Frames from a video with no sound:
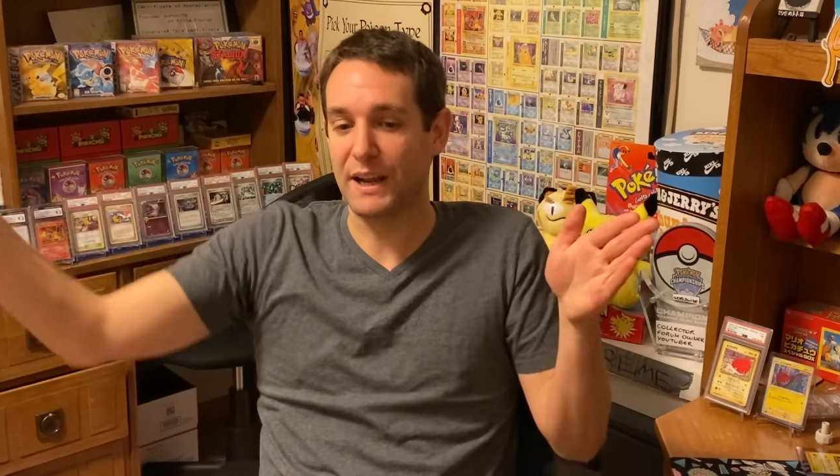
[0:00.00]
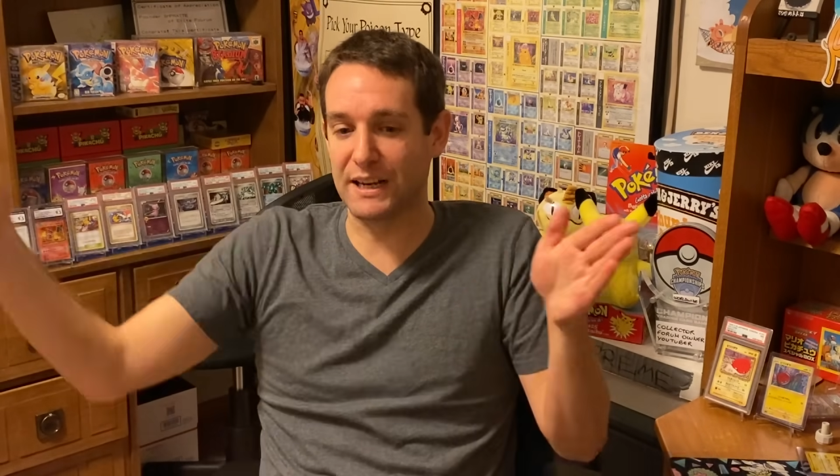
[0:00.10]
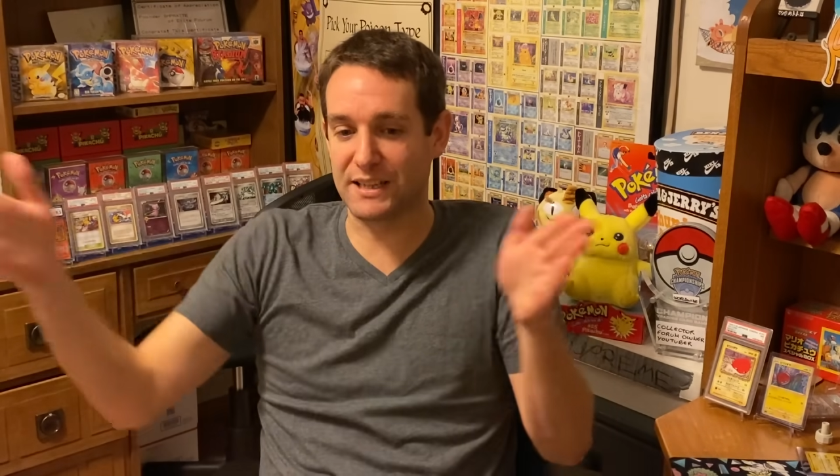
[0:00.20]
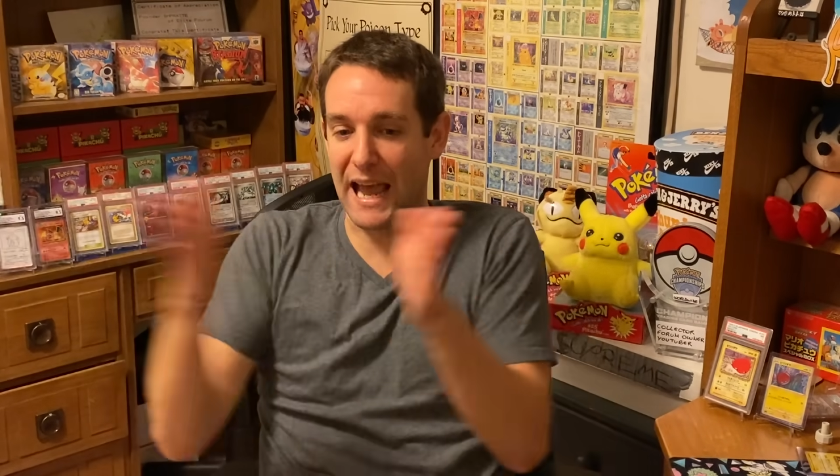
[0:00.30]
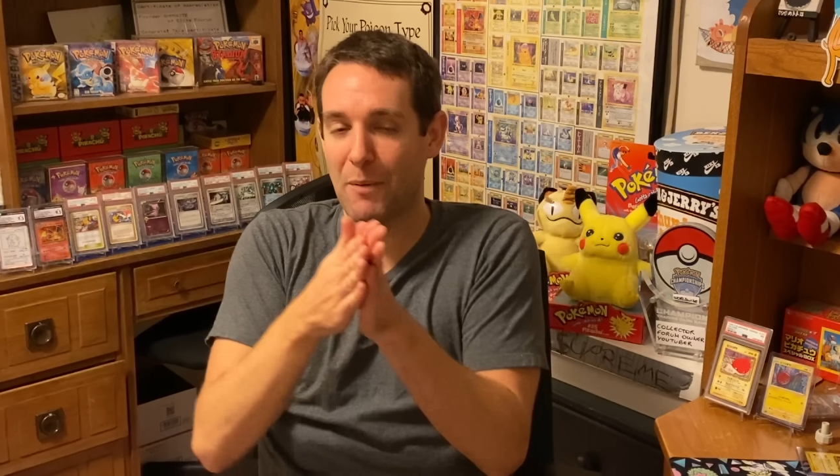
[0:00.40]

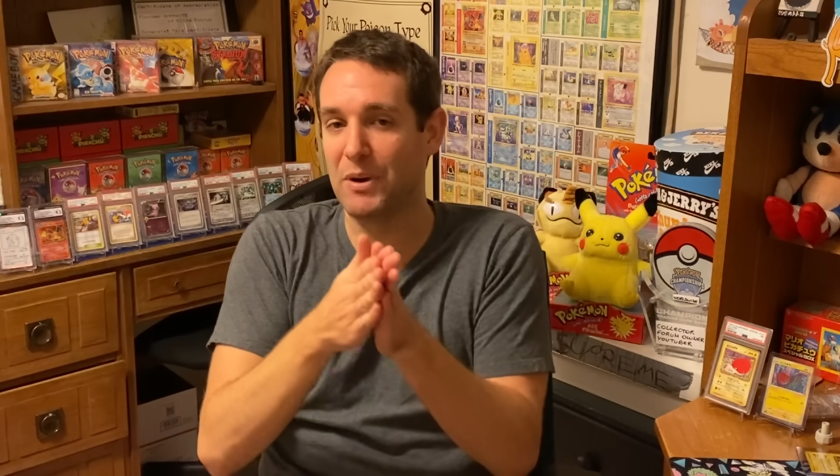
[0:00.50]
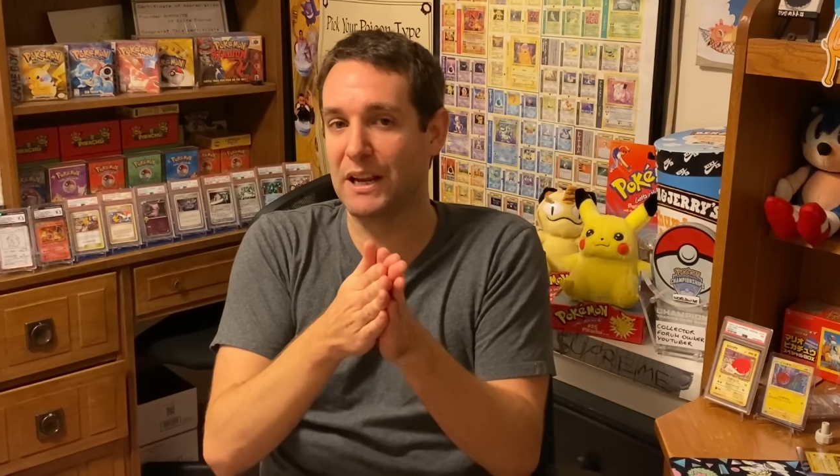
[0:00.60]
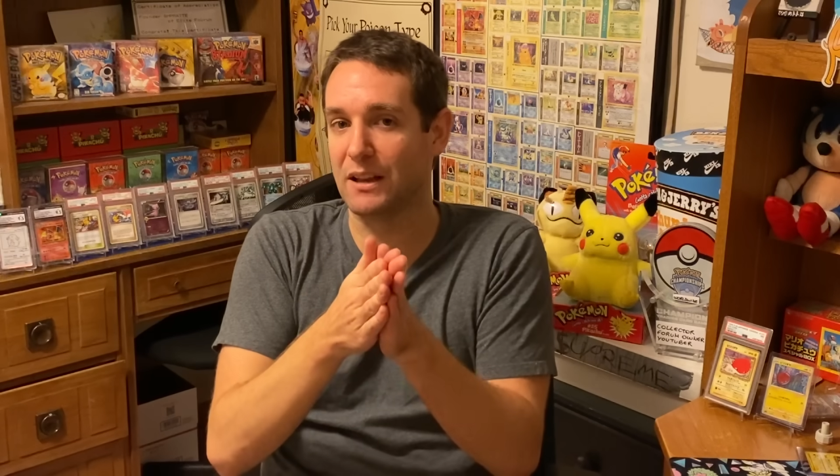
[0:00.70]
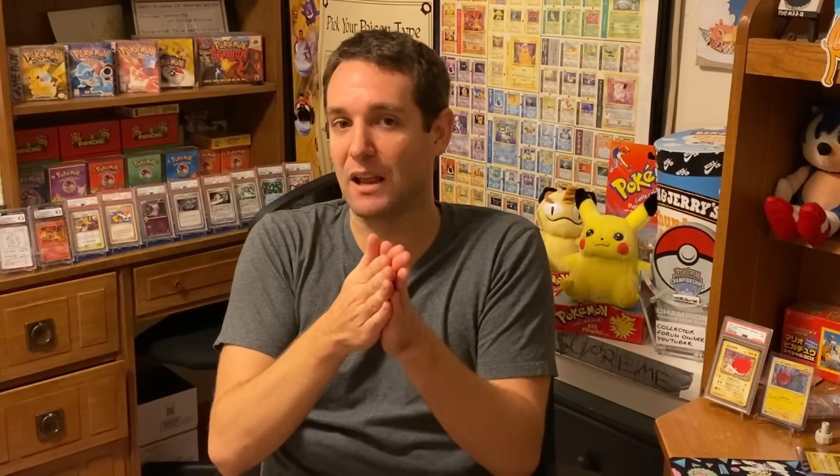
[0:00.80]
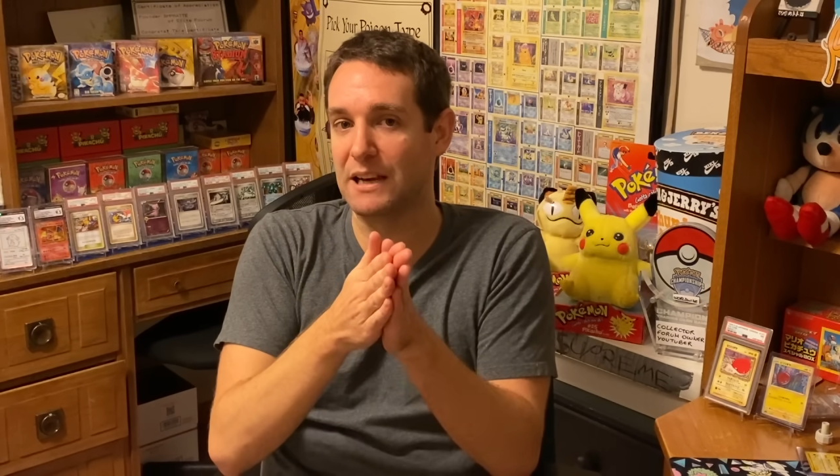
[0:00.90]
it's happening
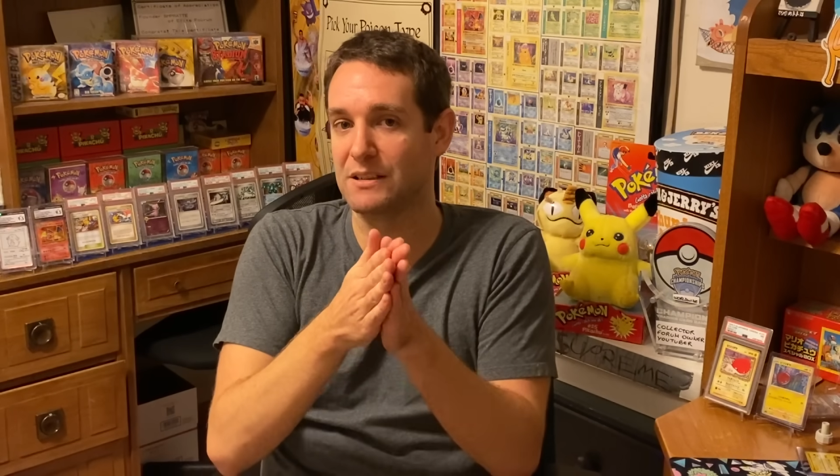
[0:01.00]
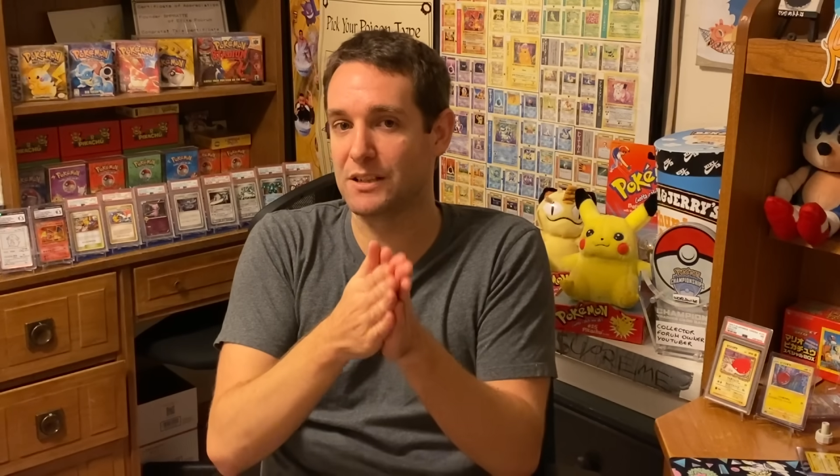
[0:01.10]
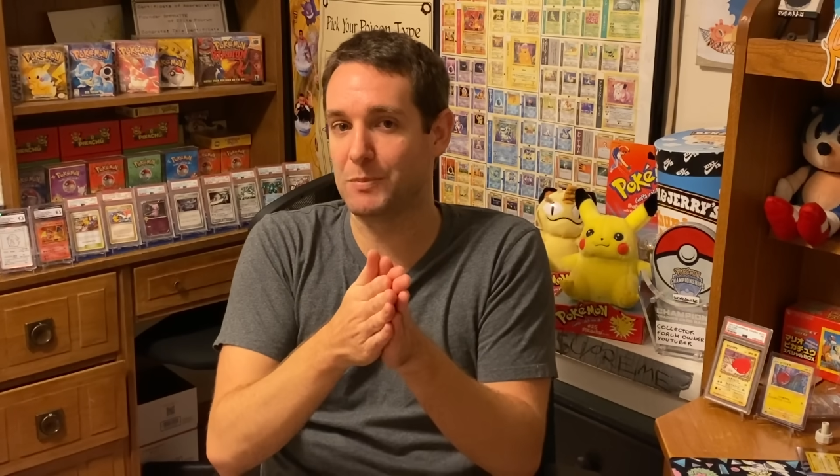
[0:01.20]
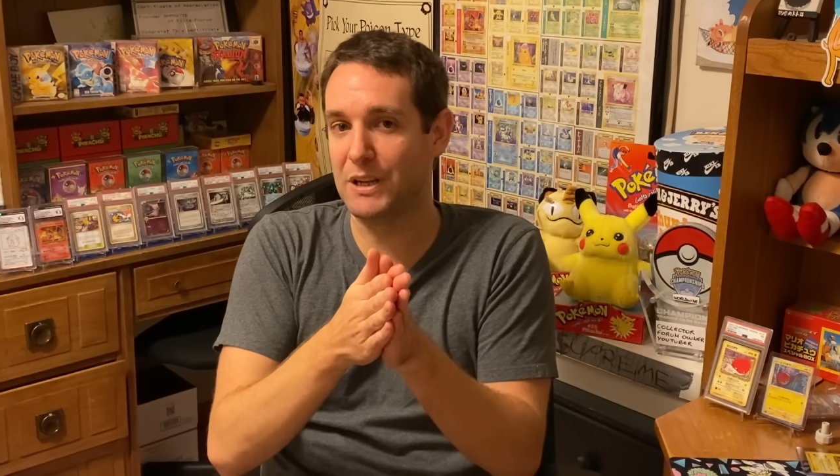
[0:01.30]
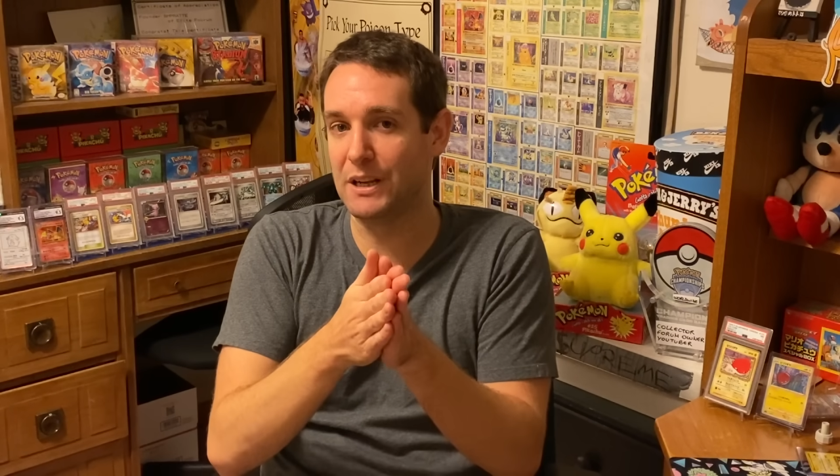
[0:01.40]
in light
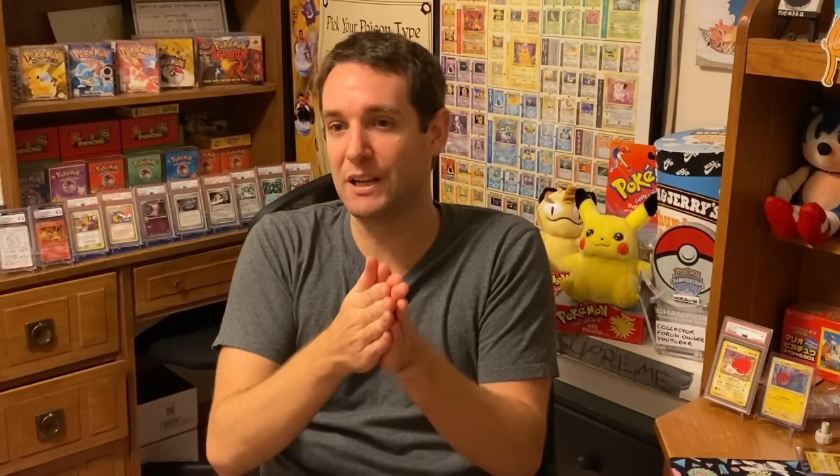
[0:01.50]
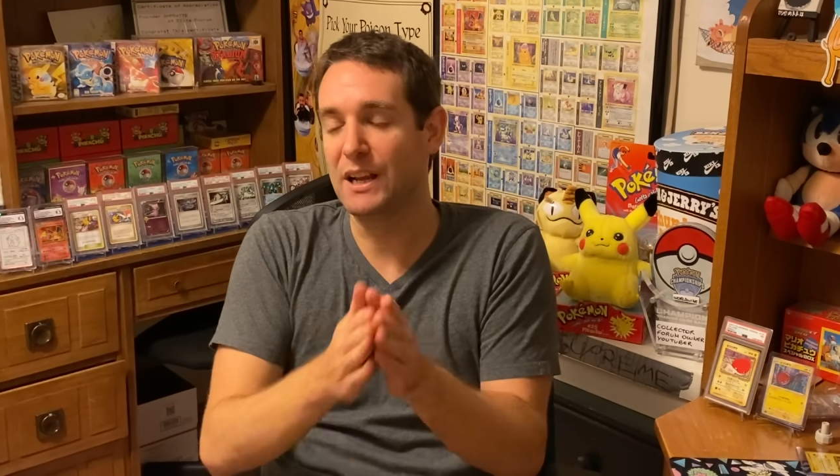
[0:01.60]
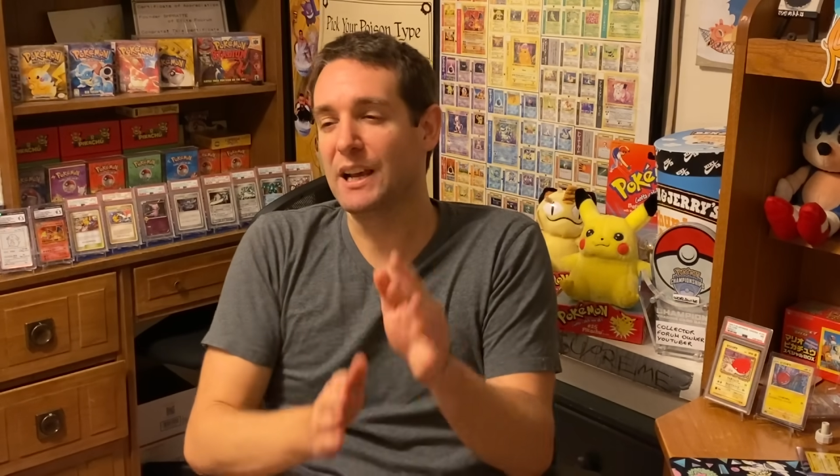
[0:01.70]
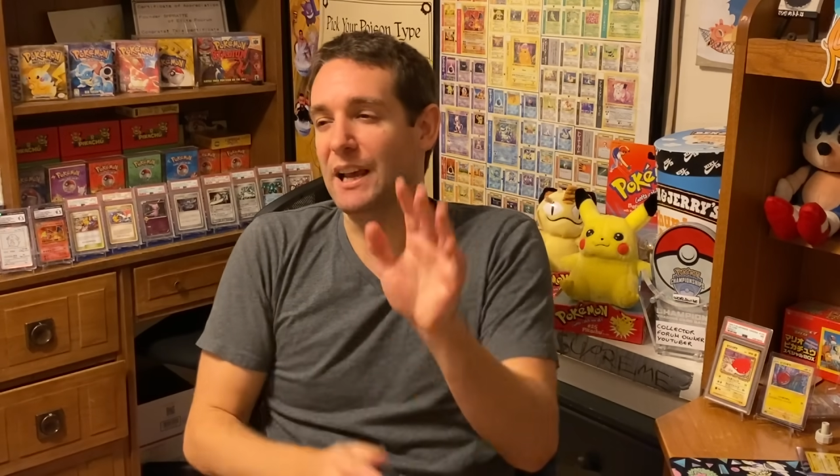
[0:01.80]
speed